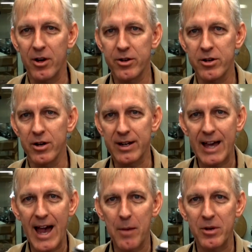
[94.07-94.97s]
under your
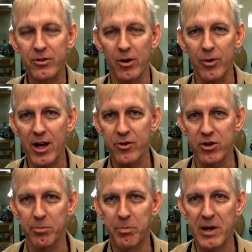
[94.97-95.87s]
cabinets, around
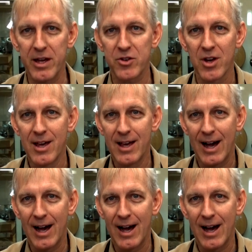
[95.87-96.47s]
your bench.